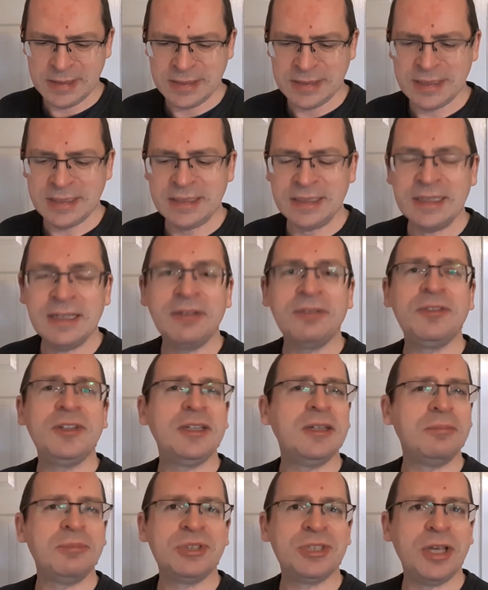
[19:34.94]
he
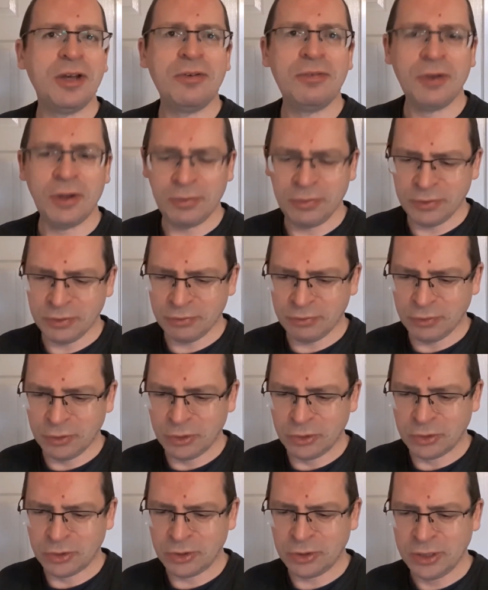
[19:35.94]
lifted himself off the
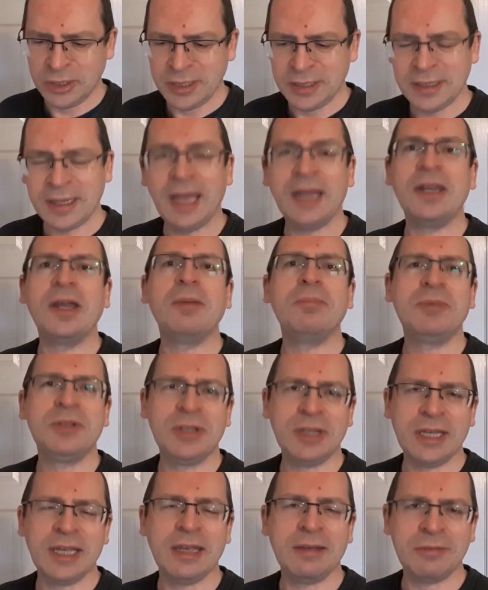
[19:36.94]
floor and up
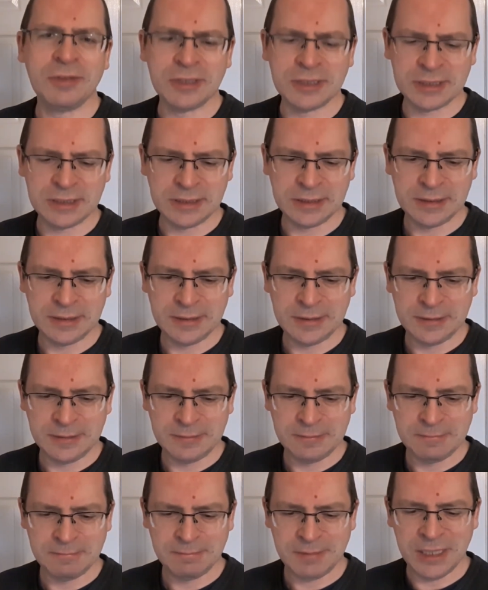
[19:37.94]
to the heavens.
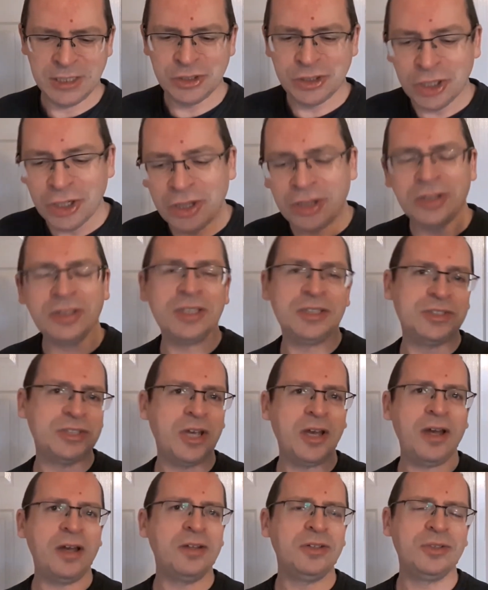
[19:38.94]
He turned his
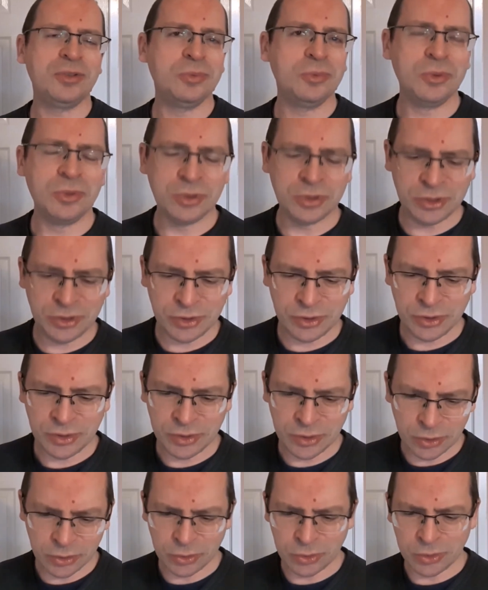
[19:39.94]
heart towards
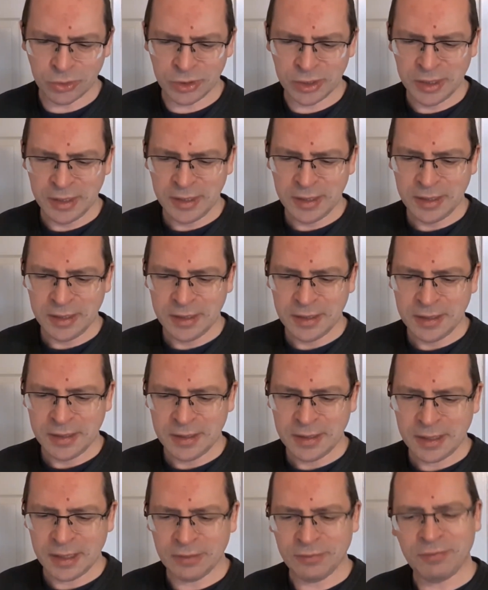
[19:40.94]
the Lord
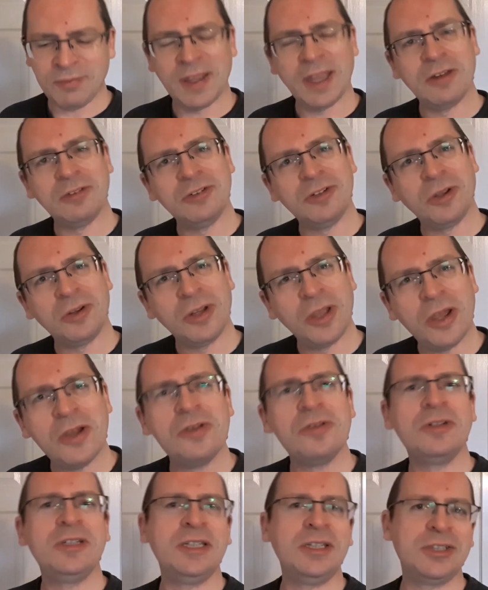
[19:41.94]
and found not
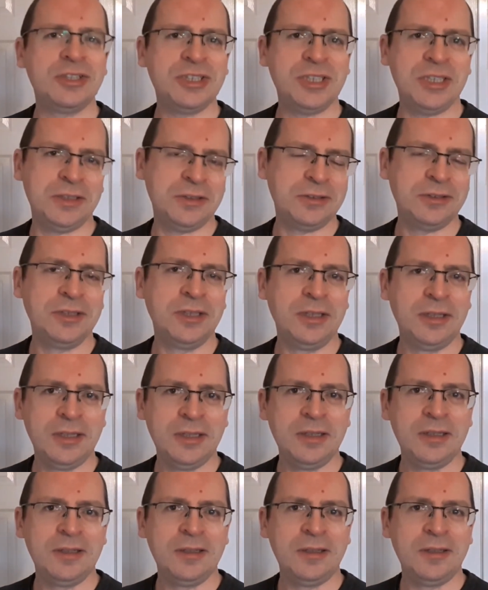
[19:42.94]
only a shield,
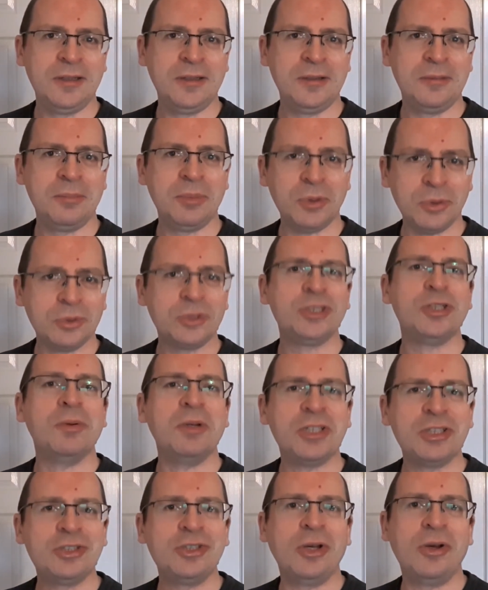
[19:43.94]
but also
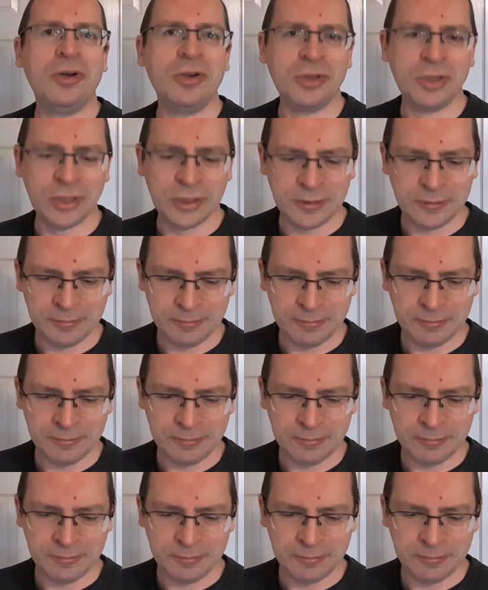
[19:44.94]
a song.